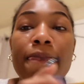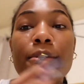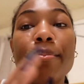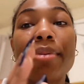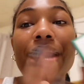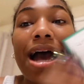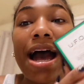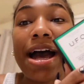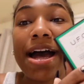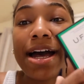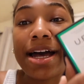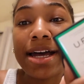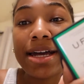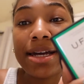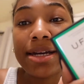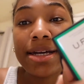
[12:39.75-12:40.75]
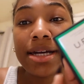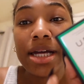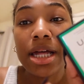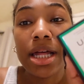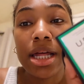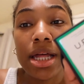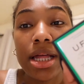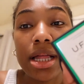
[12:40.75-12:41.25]
but I
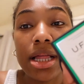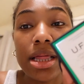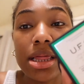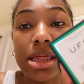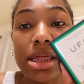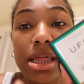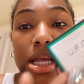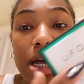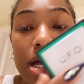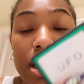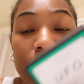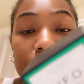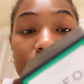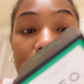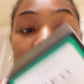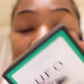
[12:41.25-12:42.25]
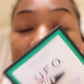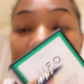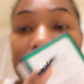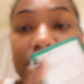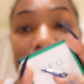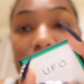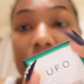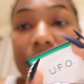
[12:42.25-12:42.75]
love this
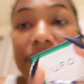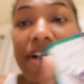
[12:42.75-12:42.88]
stuff.